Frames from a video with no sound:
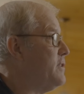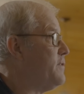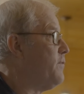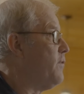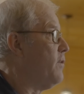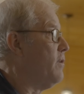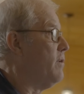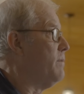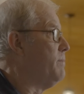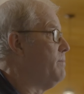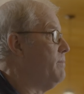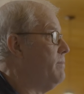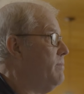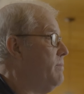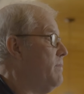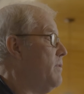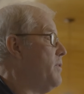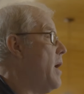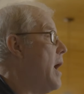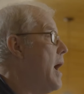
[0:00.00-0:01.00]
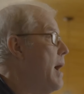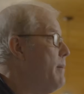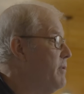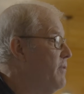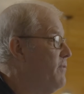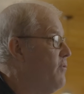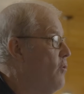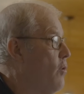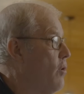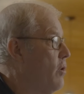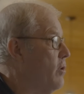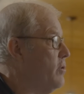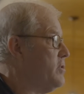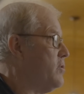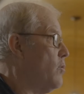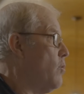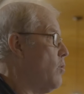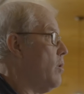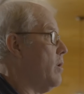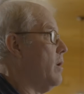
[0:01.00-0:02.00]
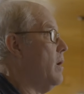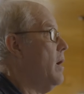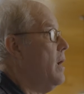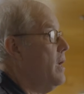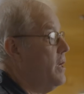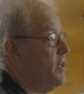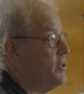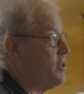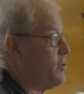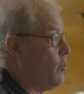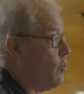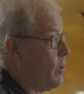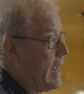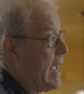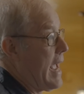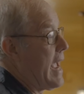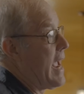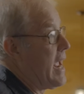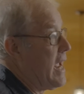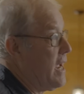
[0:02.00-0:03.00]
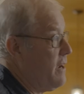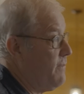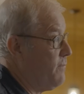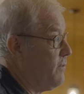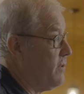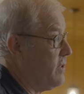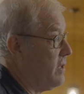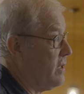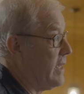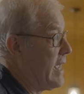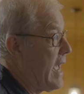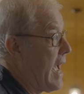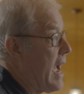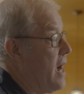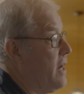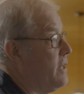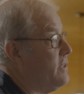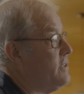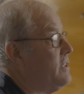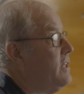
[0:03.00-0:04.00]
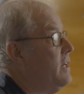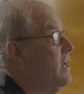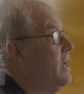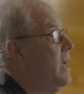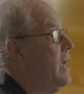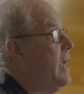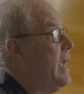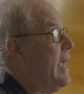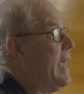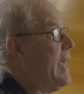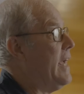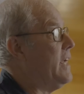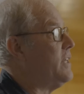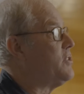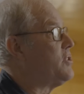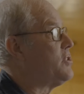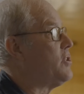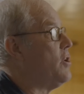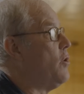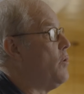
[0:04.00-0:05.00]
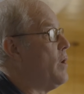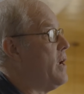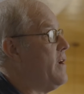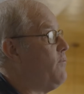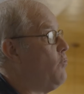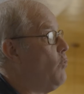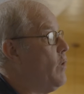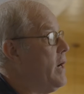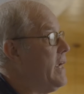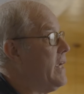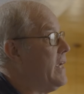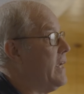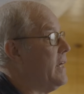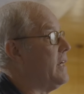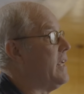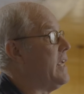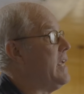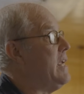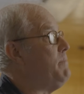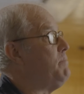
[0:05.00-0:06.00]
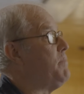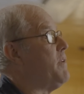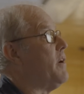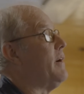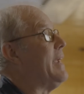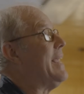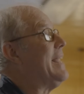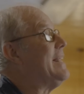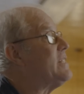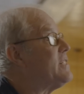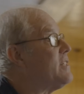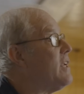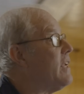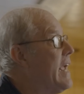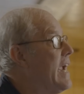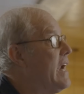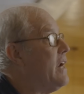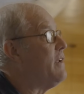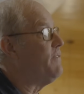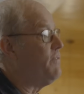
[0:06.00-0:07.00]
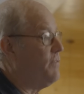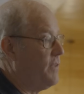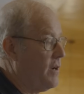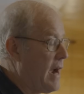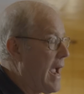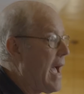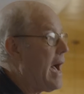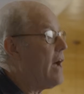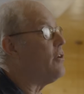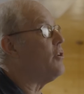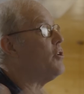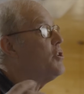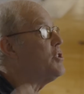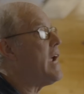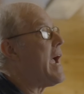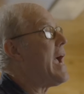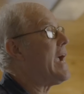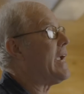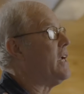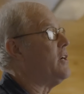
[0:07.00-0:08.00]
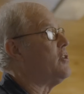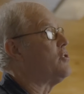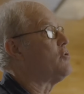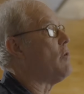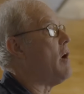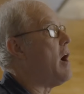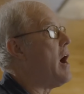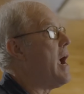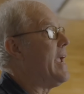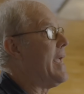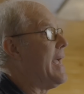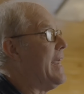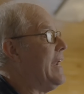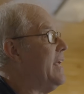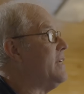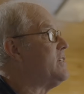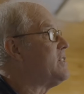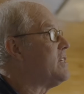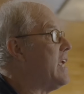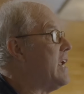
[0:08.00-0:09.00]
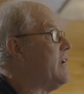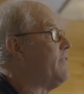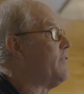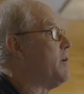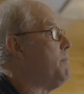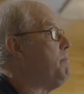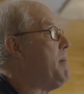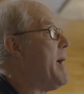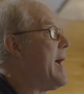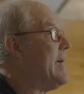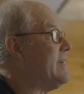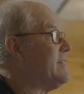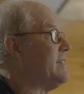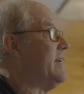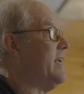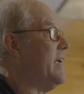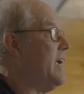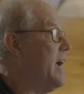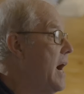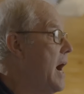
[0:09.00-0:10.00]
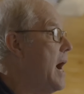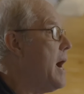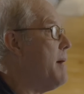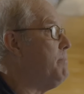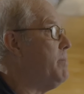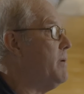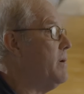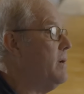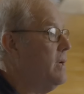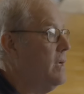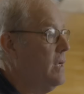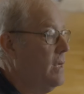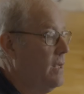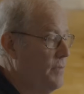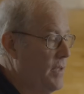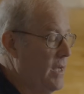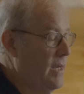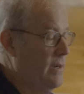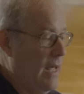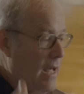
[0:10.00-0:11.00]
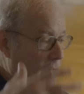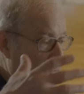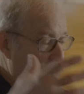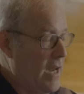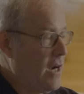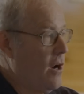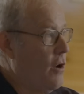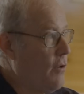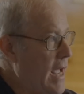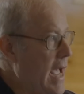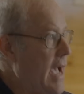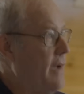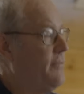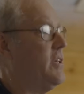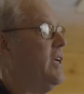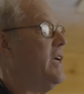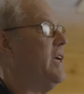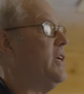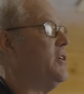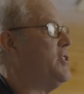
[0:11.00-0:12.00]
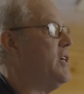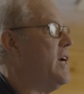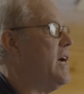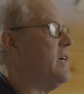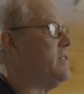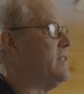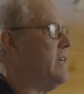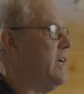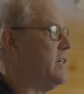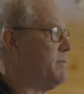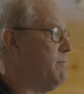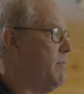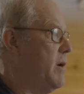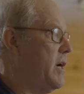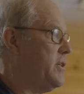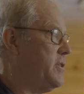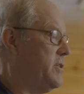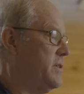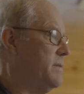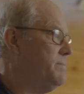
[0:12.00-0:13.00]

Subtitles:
for the omnivores or stored hay for the cows. And so if we can keep their outer jacket dry and insulative capacity up, then they don't have to ingest as much